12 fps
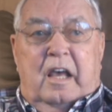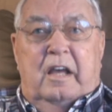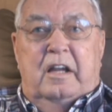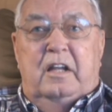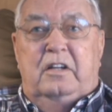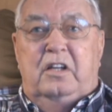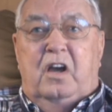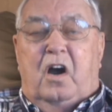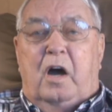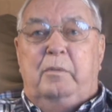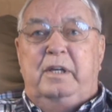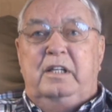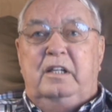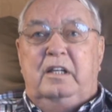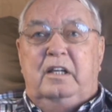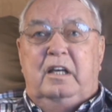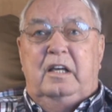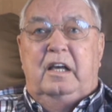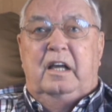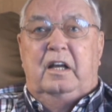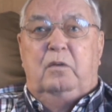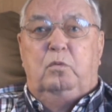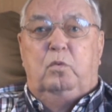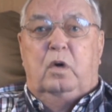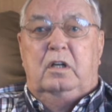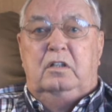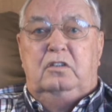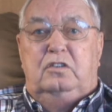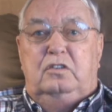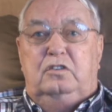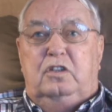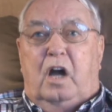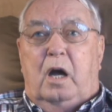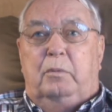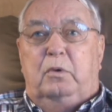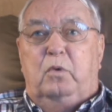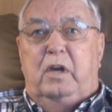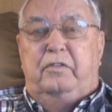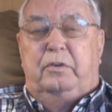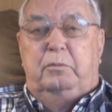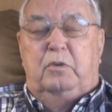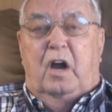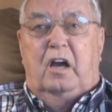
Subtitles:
and in the Army and in one job away from